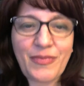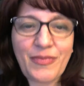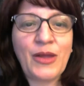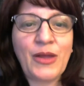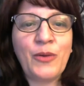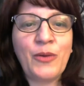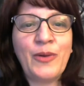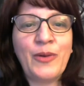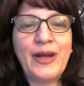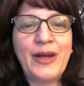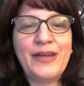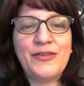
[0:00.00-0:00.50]

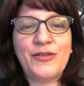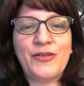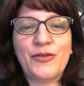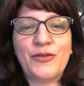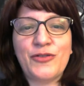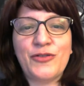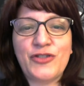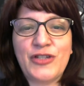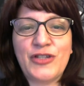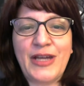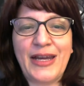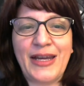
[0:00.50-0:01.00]
Right? So
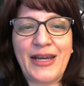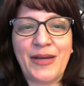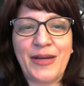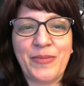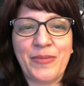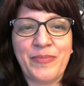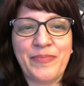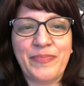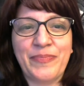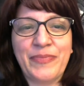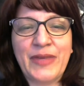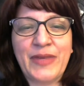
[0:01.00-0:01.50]

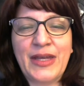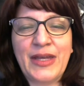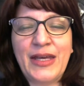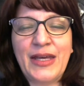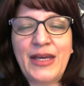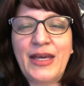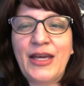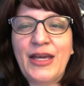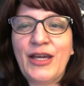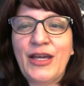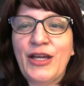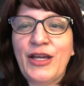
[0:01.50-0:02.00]
shame,
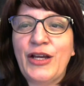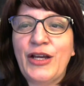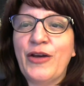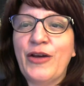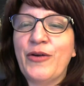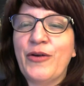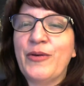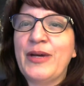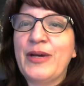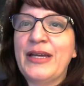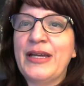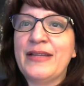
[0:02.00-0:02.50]

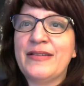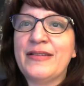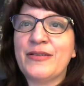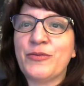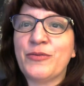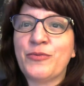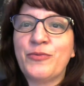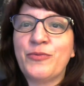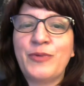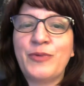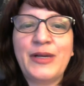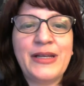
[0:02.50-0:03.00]
it's a
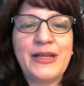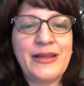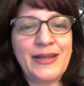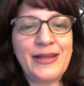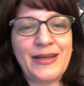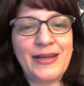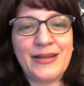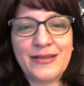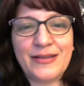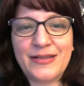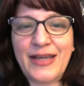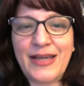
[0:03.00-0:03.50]
really
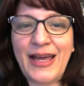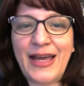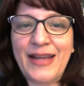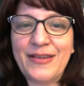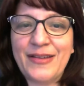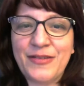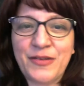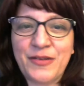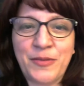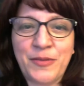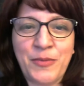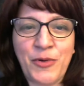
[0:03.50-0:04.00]

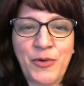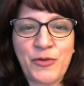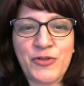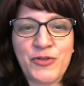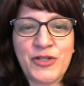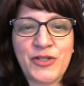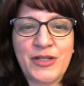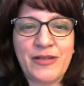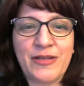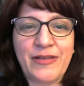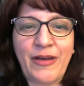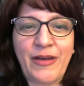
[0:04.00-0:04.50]
intense
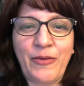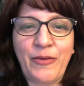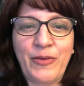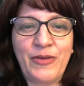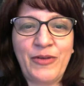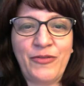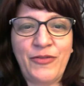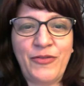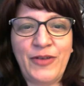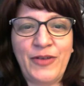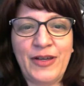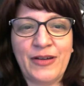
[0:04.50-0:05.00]
emotion that we
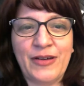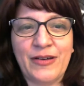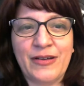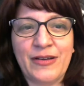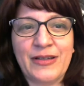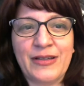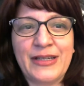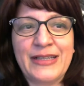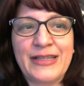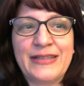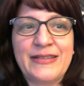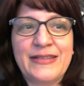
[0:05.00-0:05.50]
feel.
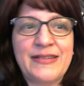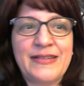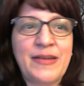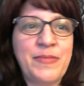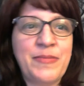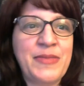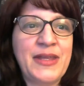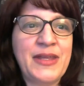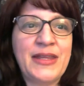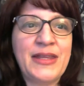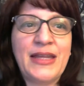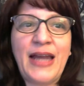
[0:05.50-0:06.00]
It's
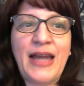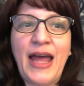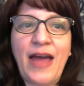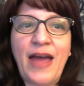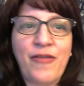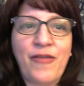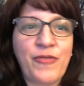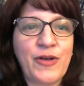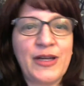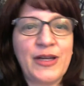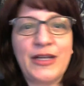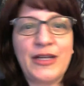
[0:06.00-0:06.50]
something that
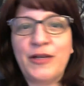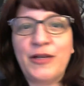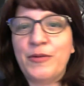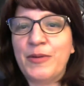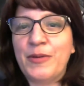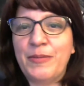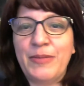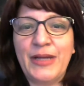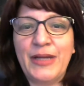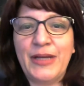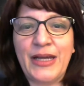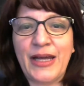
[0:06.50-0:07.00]
every human
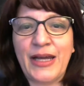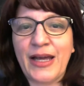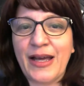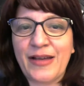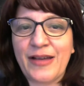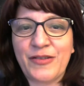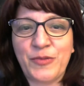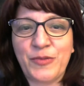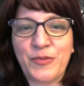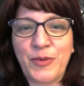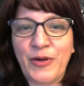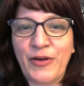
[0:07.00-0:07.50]
being
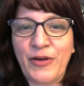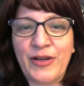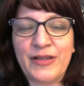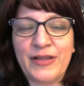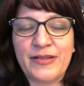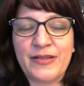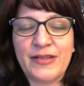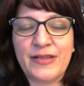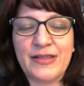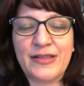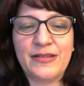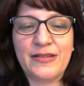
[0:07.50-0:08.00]

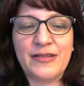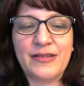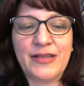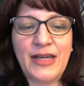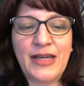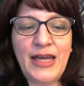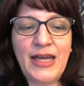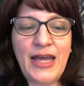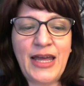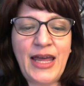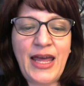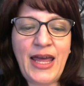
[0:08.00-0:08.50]
experiences.
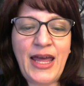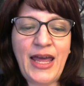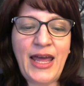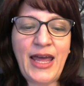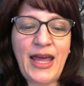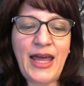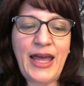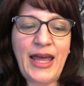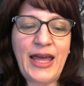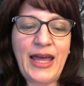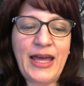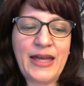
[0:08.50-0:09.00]

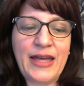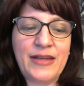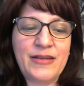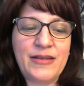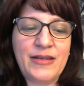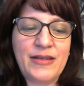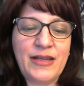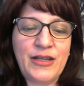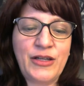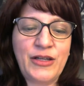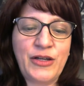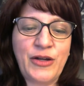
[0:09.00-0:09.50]
And,
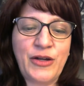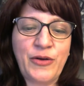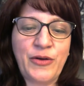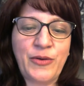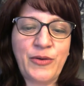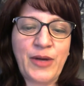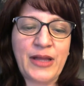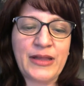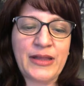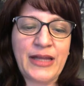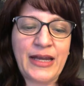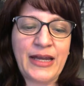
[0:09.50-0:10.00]

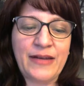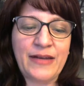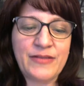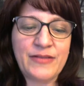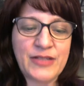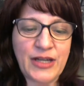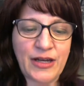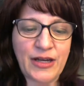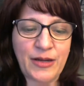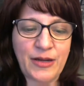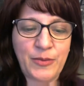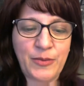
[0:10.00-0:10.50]
a lot of
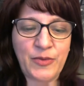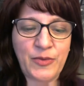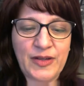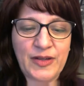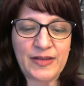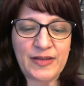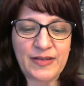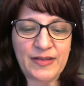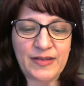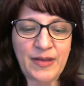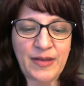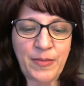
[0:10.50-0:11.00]
times
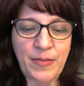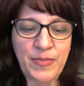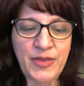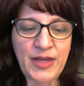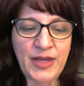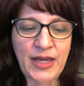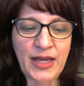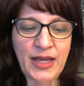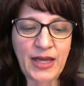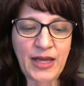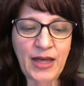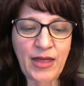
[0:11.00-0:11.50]
it's
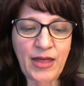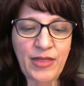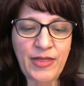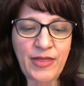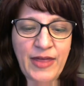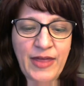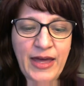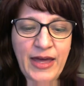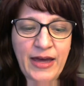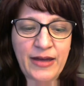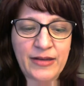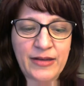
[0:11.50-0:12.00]
something
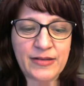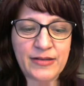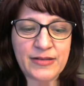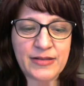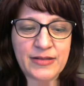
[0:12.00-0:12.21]
that